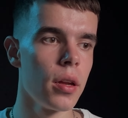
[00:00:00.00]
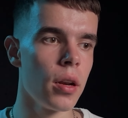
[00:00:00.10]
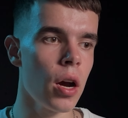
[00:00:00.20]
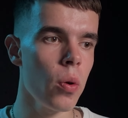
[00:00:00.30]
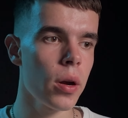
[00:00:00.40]

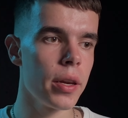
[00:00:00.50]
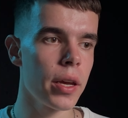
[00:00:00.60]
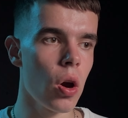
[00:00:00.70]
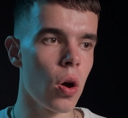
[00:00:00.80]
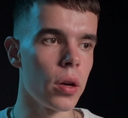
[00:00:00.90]
Now click
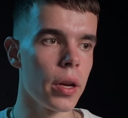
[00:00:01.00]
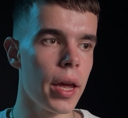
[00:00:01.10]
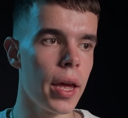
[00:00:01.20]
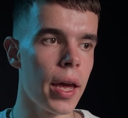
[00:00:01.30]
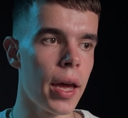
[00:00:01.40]
on
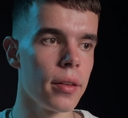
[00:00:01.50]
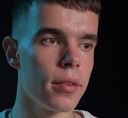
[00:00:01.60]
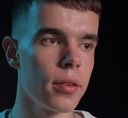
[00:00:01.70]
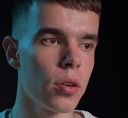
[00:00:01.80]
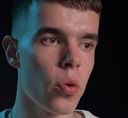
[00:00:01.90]
add
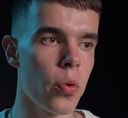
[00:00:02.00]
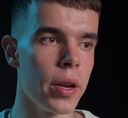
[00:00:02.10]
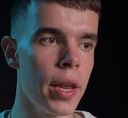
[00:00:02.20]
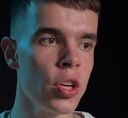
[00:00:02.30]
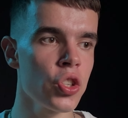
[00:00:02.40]

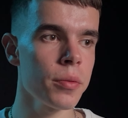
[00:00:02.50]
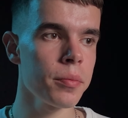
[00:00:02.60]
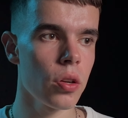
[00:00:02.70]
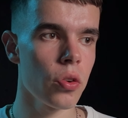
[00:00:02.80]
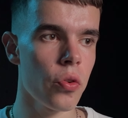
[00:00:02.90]
relation,
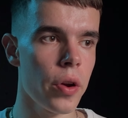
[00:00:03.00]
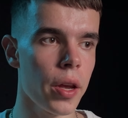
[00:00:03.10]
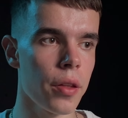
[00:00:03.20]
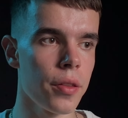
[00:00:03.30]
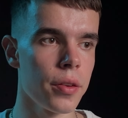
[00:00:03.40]

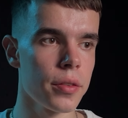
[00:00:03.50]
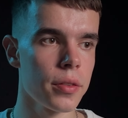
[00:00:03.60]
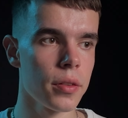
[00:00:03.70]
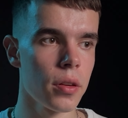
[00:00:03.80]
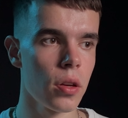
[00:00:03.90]
drag
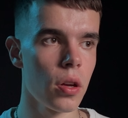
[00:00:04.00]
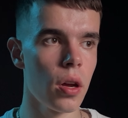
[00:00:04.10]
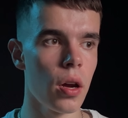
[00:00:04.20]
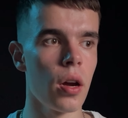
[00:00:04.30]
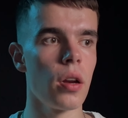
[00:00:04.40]
this
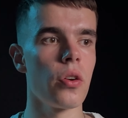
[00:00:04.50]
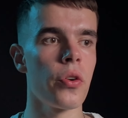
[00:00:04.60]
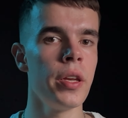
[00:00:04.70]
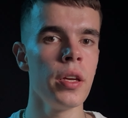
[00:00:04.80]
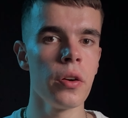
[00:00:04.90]
under
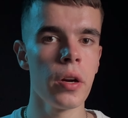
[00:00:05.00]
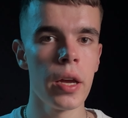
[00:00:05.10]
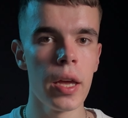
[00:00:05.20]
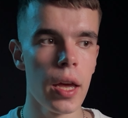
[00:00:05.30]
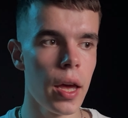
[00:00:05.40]
here,
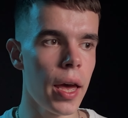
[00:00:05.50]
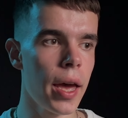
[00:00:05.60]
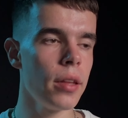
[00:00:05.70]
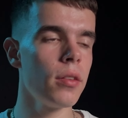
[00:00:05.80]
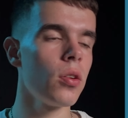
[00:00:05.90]

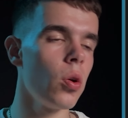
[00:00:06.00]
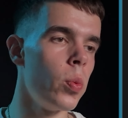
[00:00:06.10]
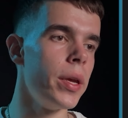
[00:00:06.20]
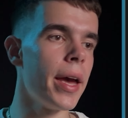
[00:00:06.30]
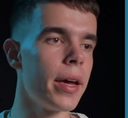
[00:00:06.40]
and
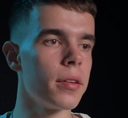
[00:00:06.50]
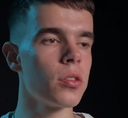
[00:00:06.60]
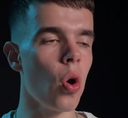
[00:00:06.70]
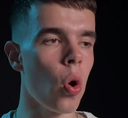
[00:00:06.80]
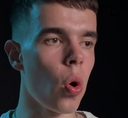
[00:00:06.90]
we added
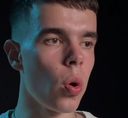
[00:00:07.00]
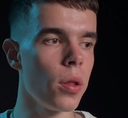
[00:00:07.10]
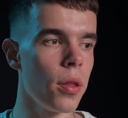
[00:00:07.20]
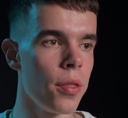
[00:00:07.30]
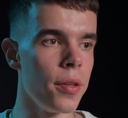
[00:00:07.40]
all
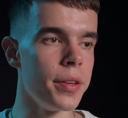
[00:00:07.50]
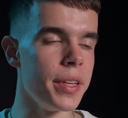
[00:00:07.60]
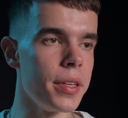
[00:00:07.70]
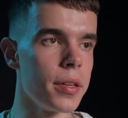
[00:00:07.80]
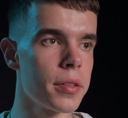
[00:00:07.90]
the
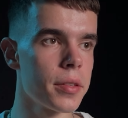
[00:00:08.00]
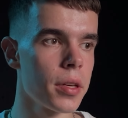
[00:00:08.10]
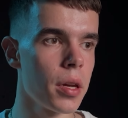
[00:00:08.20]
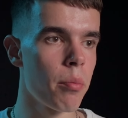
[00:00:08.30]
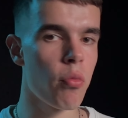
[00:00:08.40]
needed
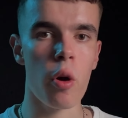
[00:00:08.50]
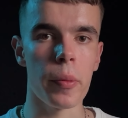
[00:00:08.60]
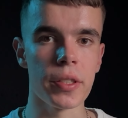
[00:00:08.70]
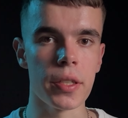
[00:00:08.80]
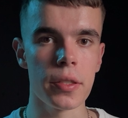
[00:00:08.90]

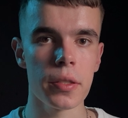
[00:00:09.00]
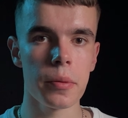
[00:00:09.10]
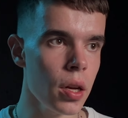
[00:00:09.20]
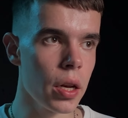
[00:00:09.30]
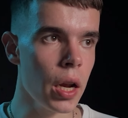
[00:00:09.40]
properties.
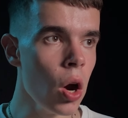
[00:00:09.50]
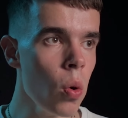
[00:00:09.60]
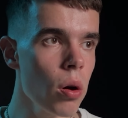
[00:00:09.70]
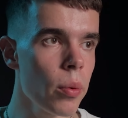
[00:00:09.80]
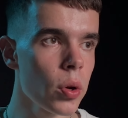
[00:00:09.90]

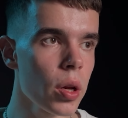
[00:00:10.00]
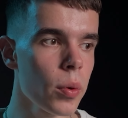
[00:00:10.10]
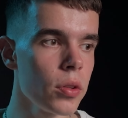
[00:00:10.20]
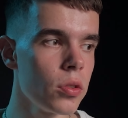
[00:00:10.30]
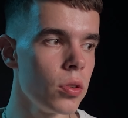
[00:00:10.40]
Now what I
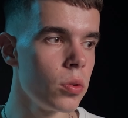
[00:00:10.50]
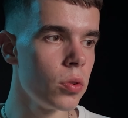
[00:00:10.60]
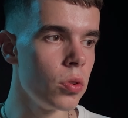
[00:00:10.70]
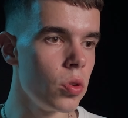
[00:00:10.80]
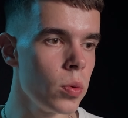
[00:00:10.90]
want you
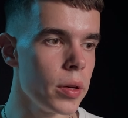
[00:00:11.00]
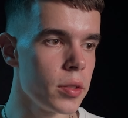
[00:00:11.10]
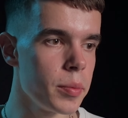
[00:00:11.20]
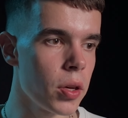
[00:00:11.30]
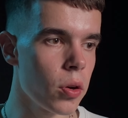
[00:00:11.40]
to do is,
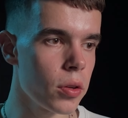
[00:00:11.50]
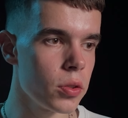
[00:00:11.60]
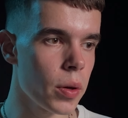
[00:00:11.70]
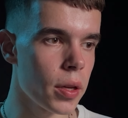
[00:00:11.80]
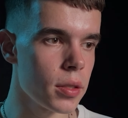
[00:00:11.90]
because
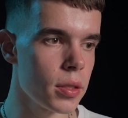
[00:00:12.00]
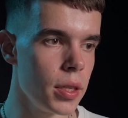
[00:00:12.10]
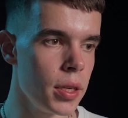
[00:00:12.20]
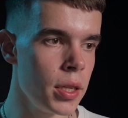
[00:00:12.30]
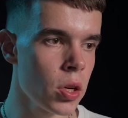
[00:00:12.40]
you can see
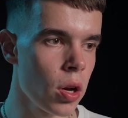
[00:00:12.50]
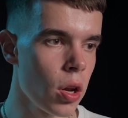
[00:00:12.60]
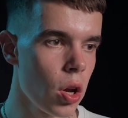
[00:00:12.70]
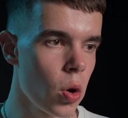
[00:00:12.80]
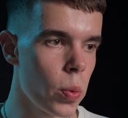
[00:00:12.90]
here
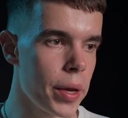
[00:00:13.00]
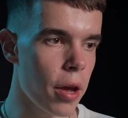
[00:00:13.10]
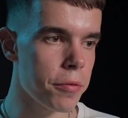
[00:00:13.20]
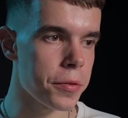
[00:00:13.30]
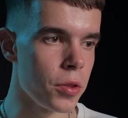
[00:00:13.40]
we
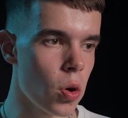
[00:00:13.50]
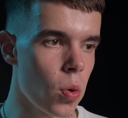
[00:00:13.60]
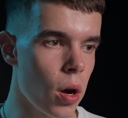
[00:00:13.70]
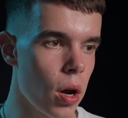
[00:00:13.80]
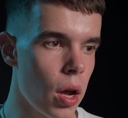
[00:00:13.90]
have
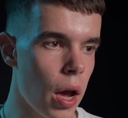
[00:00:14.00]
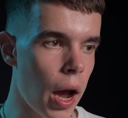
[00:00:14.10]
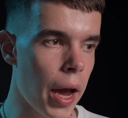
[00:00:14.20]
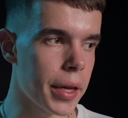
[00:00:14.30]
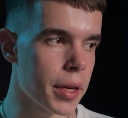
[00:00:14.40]
no
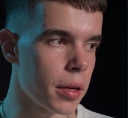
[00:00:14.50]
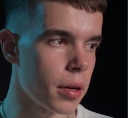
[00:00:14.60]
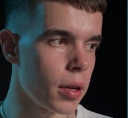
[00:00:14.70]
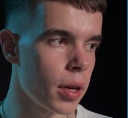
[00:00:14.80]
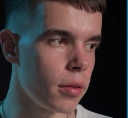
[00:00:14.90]
icon
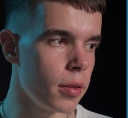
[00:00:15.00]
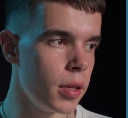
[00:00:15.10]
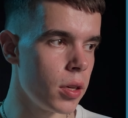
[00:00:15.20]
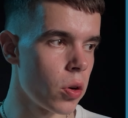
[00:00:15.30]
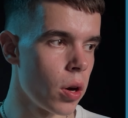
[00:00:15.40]
and
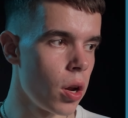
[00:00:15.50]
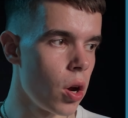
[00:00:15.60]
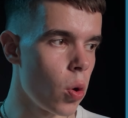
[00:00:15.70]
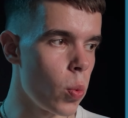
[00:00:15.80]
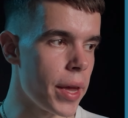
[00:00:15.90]
here
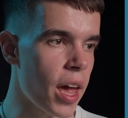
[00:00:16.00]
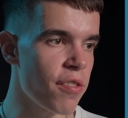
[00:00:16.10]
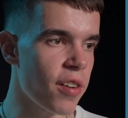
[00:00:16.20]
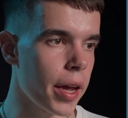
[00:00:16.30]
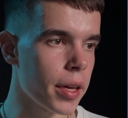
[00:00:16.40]
we
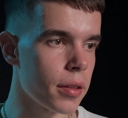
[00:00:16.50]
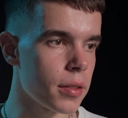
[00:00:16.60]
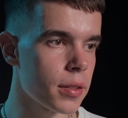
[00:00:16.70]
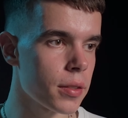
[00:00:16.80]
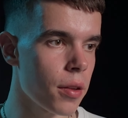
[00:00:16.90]
have
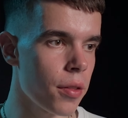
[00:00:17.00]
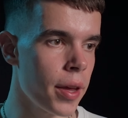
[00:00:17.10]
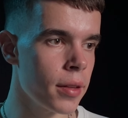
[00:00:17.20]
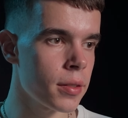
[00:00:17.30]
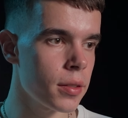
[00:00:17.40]
icons.
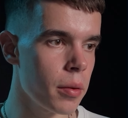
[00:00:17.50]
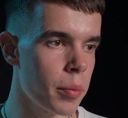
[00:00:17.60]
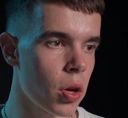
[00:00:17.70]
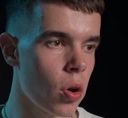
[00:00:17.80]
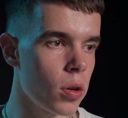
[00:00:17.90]
That's
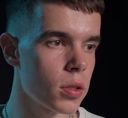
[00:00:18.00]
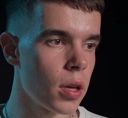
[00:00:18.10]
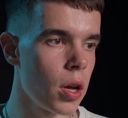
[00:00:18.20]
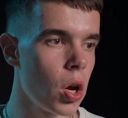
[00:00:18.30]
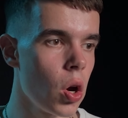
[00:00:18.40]
because
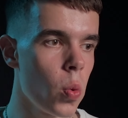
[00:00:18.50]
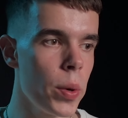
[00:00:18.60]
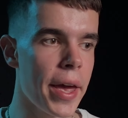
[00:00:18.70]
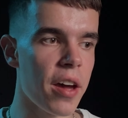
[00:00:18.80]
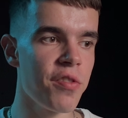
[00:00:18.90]
we
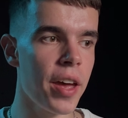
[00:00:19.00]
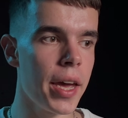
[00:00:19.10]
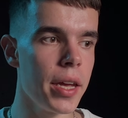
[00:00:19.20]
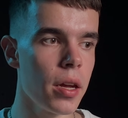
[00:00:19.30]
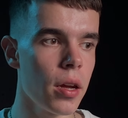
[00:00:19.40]
have
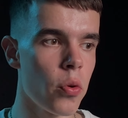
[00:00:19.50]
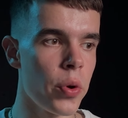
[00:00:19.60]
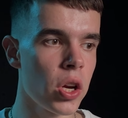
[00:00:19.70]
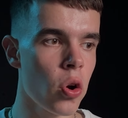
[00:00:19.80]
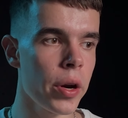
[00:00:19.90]
a
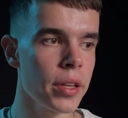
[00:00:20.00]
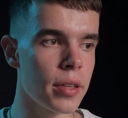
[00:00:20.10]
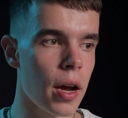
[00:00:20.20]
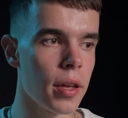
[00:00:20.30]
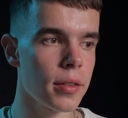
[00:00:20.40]
recurring
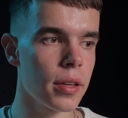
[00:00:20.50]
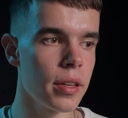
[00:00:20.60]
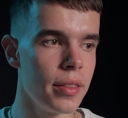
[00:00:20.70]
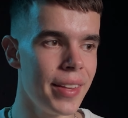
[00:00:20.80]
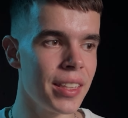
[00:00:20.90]
task
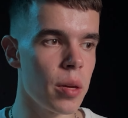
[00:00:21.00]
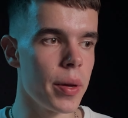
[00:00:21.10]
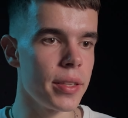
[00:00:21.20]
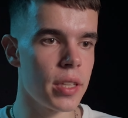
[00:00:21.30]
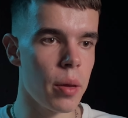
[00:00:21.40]

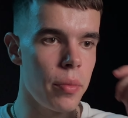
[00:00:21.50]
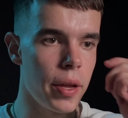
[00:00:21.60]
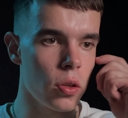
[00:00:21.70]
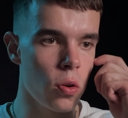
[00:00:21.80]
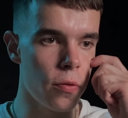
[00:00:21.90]
database
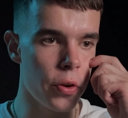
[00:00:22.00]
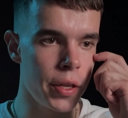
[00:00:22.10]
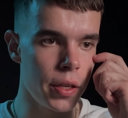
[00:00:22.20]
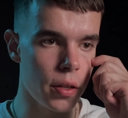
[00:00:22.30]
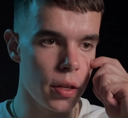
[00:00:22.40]
template over
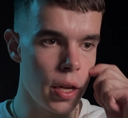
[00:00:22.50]
here.